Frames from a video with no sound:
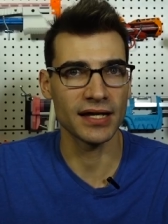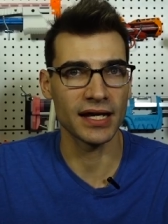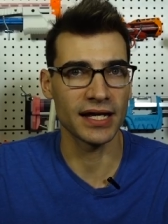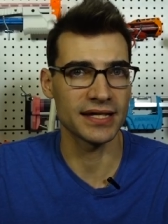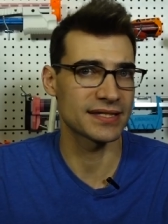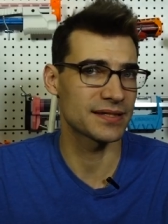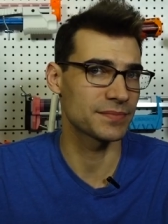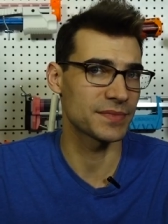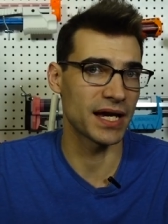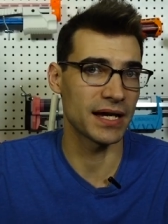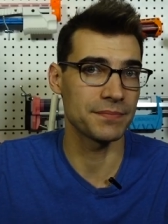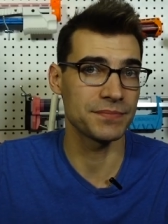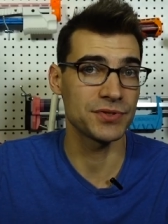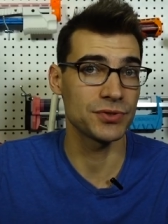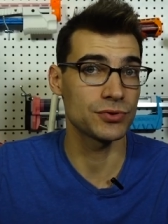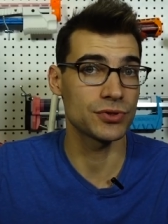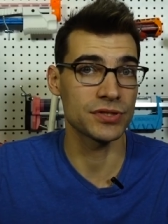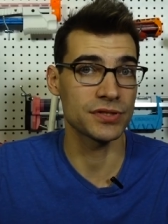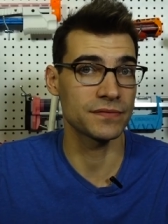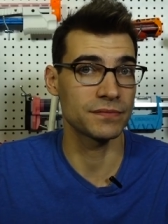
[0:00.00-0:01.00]
Uh, sometimes
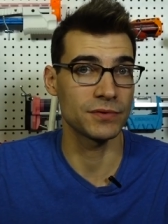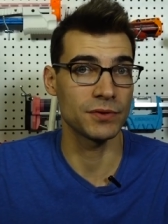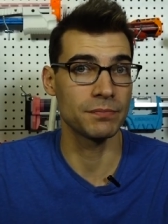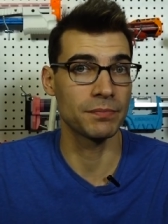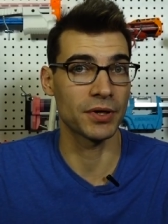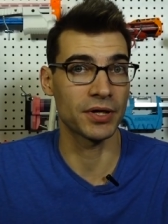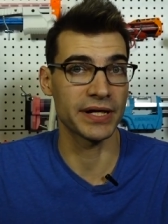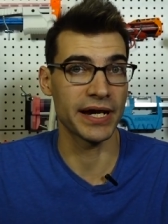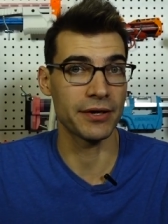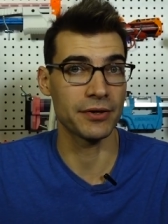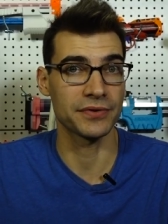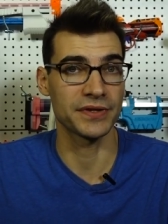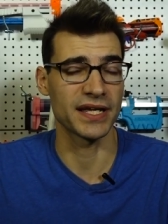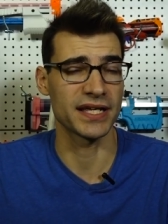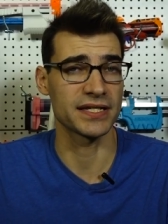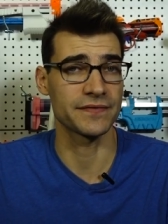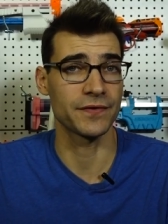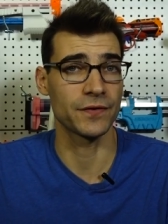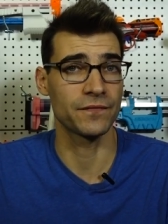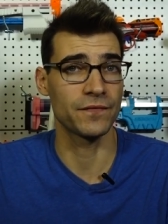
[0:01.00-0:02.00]
you just you burn out on
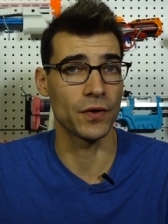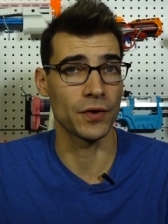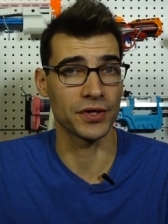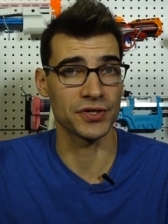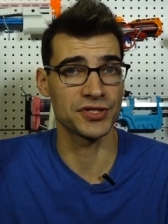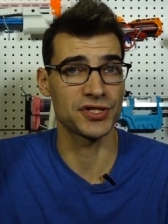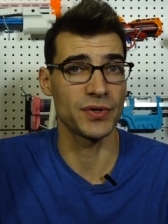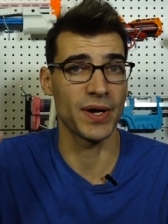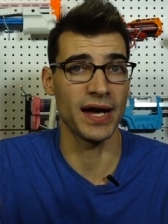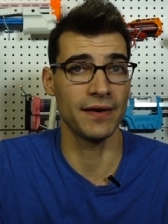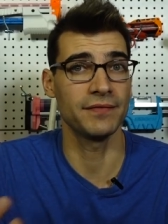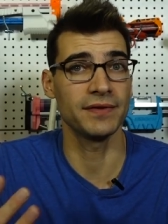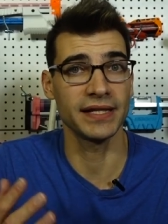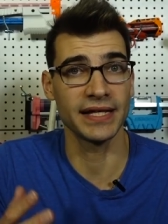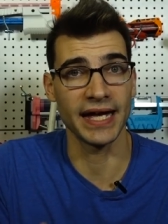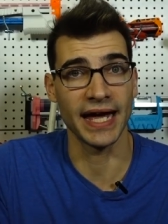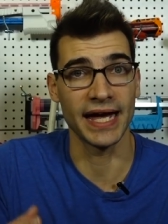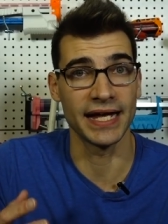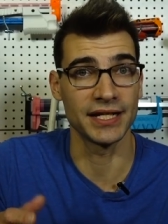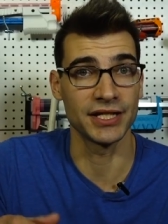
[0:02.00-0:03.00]
things if you focus too
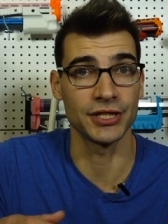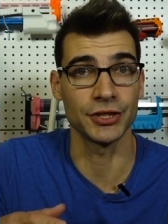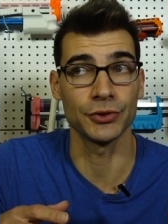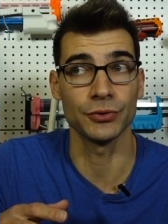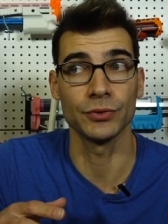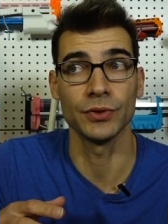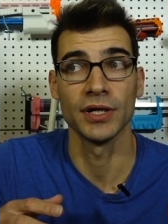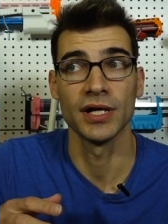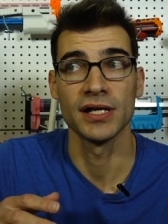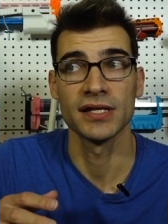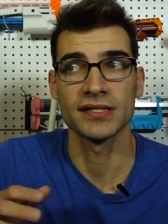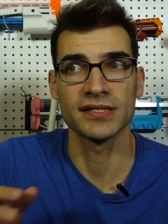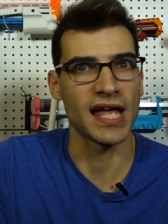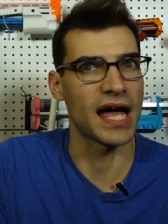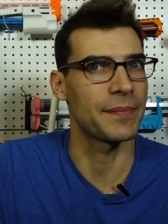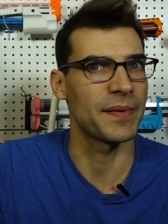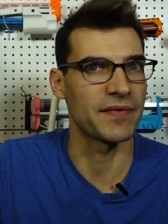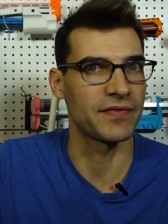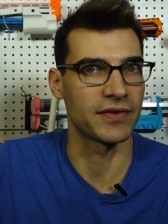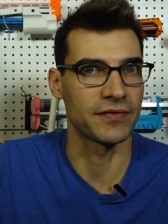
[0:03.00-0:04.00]
heavily and you
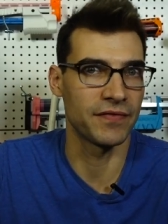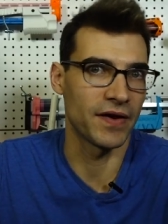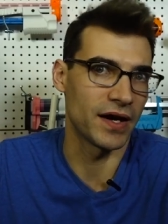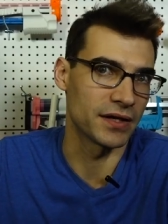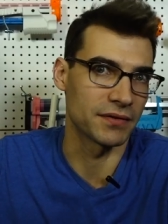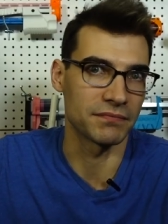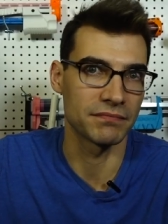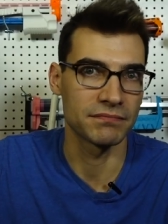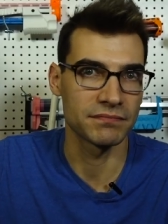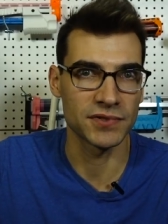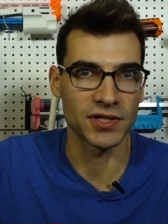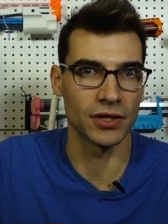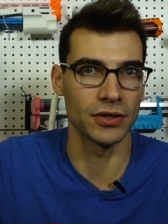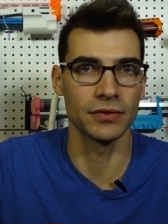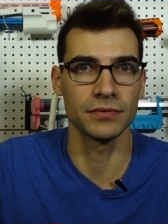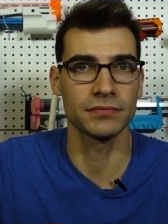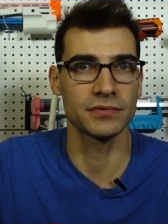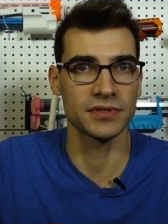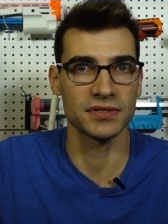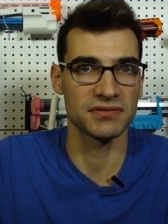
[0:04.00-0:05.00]
stop having fun.
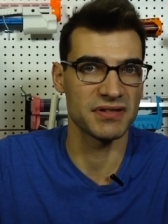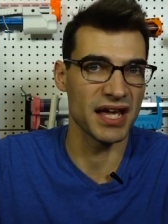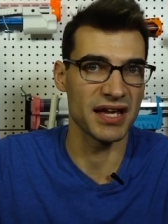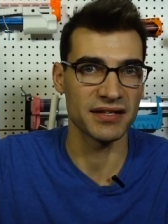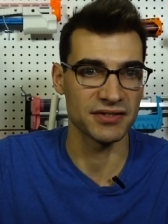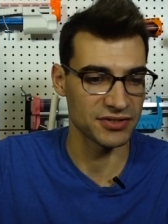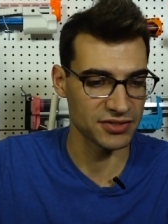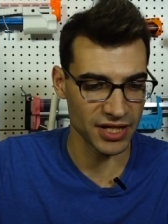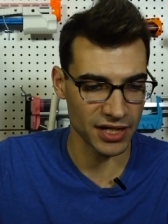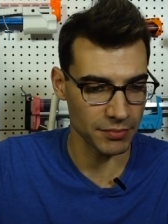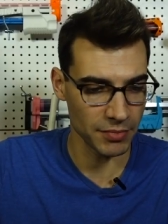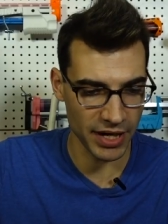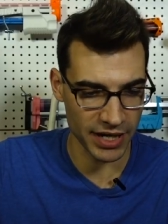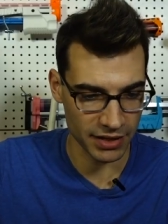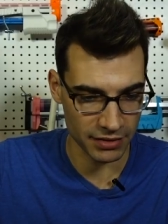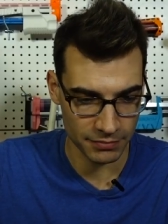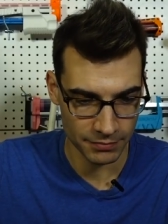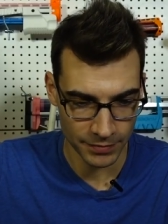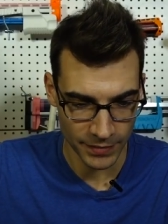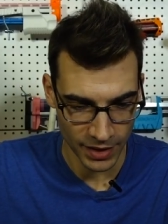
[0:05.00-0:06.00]
So just yeah, take a break.